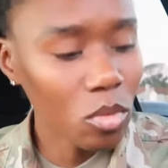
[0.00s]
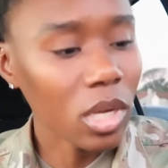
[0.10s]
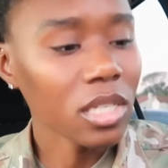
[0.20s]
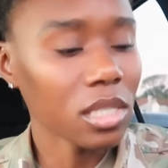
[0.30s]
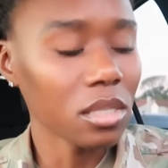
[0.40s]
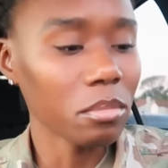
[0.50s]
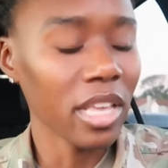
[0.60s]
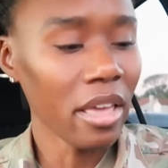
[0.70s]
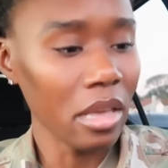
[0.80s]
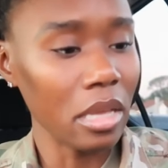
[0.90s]
ooh, I need to get some
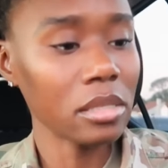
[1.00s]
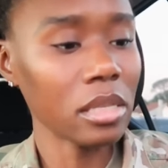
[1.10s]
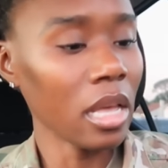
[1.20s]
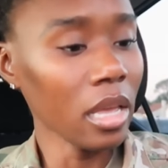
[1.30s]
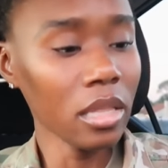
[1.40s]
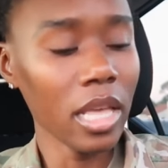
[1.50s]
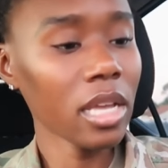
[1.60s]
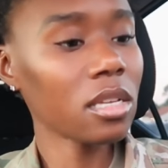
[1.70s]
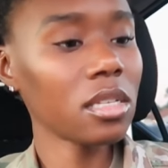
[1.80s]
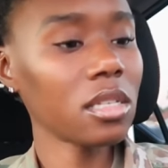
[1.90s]
gas. I ain't
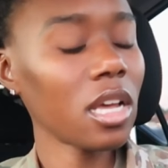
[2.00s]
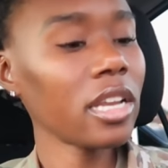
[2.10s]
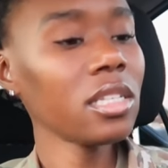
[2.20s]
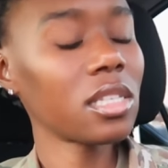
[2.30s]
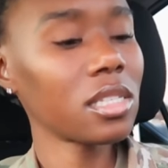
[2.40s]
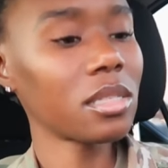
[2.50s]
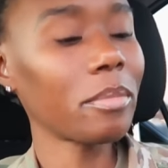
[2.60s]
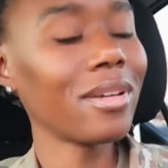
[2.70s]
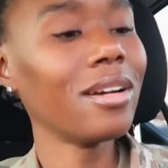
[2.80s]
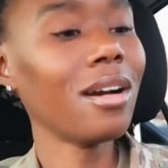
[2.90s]
that good. I need this
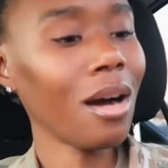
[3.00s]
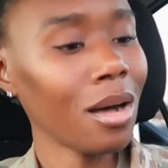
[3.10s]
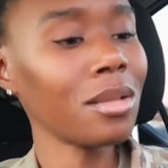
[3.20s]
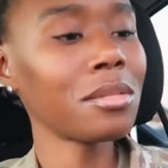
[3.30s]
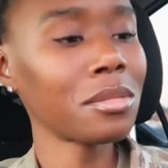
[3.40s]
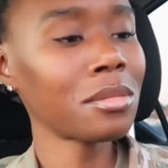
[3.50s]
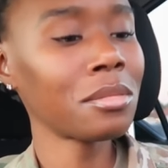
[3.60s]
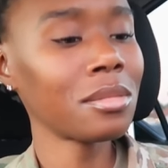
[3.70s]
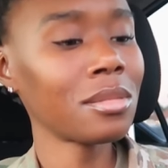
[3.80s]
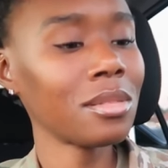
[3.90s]
some gas.
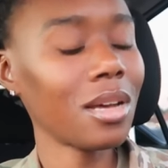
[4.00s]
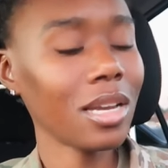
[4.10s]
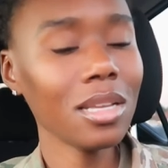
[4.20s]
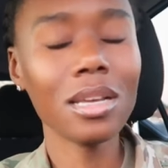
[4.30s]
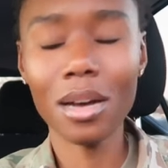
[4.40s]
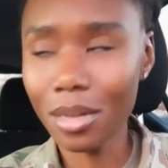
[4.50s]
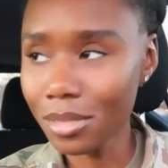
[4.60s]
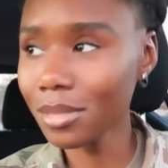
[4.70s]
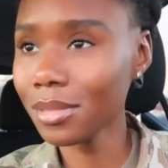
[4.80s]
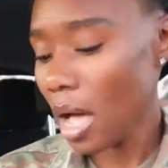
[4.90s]
I need
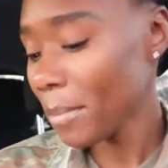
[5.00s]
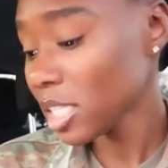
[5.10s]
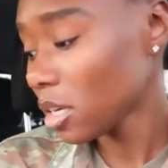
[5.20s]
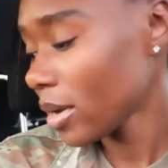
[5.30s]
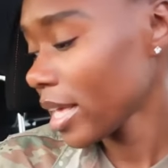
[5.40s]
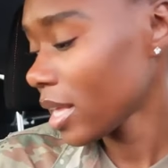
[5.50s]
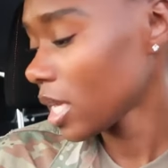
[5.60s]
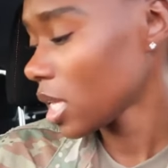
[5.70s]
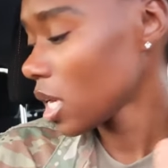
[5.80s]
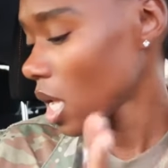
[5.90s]
gas. I'm about to go ahead
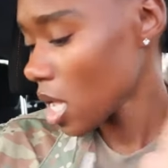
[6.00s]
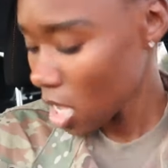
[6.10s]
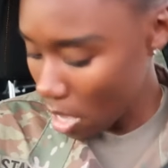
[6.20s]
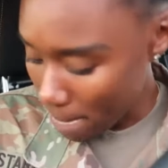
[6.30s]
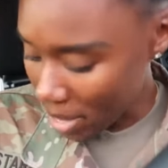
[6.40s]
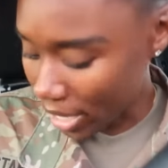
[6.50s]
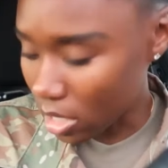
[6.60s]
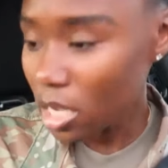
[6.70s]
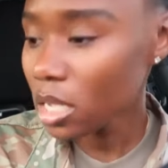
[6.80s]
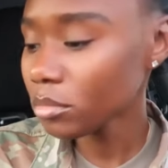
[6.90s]
and pack
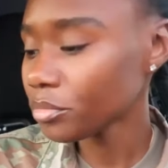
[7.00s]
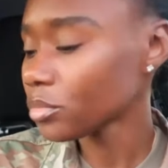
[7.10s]
it up